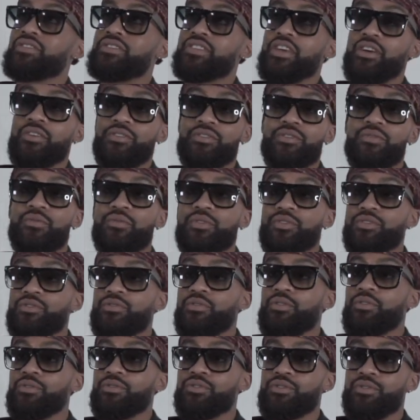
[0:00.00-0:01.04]
tell you when
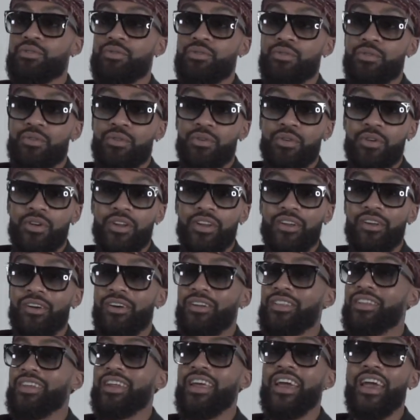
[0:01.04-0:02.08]
you're going to tour and
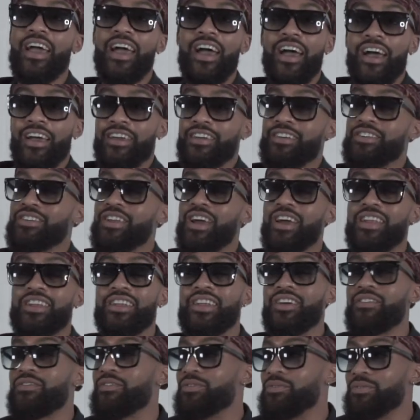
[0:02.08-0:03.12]
all of that. I
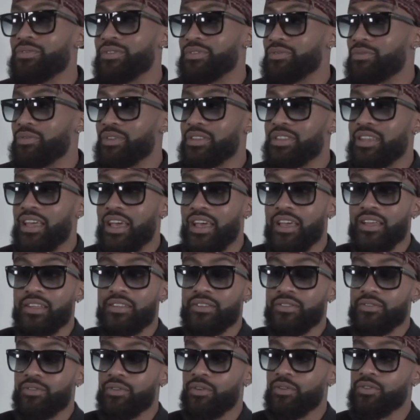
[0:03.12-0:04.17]
never was with that,
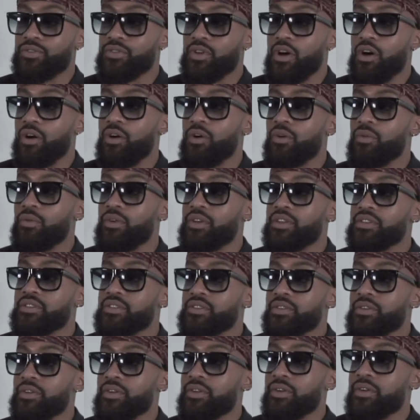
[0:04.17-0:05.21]
so I
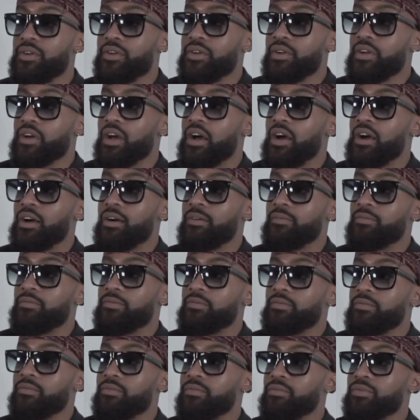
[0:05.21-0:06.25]
always
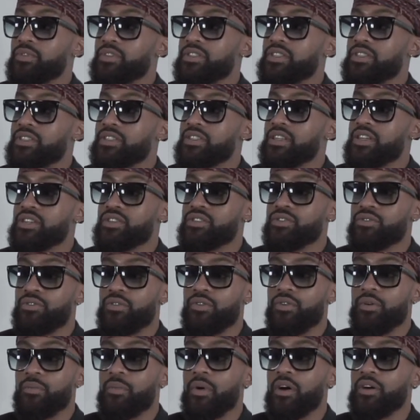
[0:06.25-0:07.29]
was
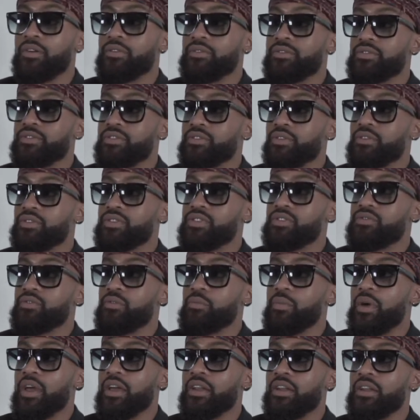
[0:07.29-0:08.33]
intentional about, just
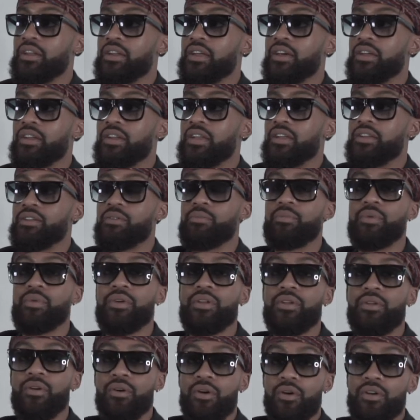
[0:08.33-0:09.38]
remaining an
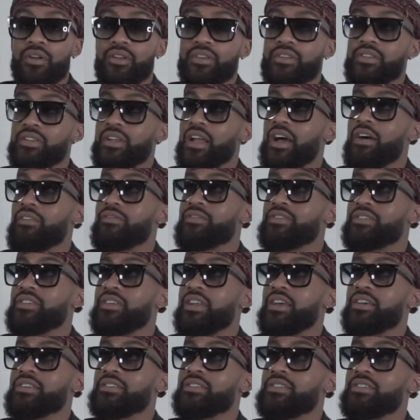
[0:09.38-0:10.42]
independent artist. And obviously
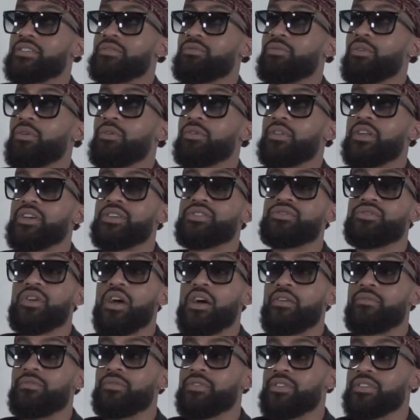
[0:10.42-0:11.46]
that's the road less
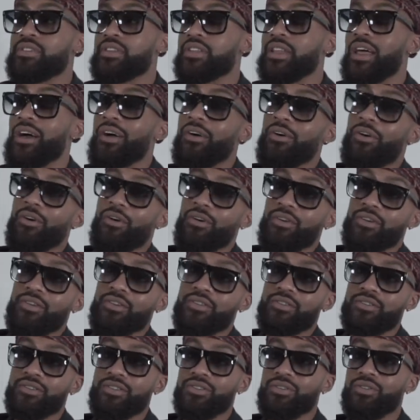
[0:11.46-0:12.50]
traveled. It's a lot
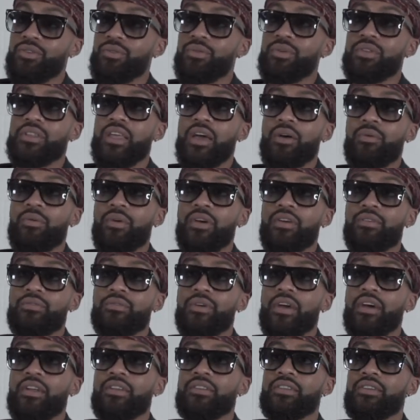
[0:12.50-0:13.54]
harder to do it that way. You
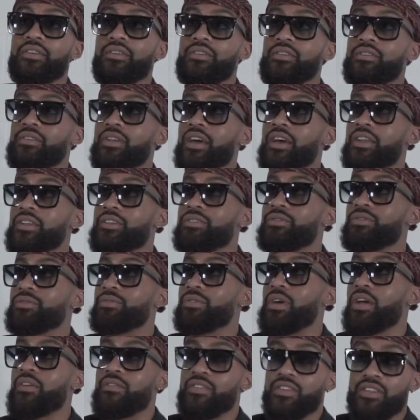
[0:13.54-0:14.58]
got to learn how to
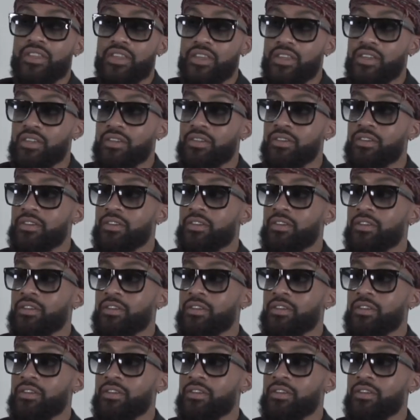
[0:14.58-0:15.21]
do everything.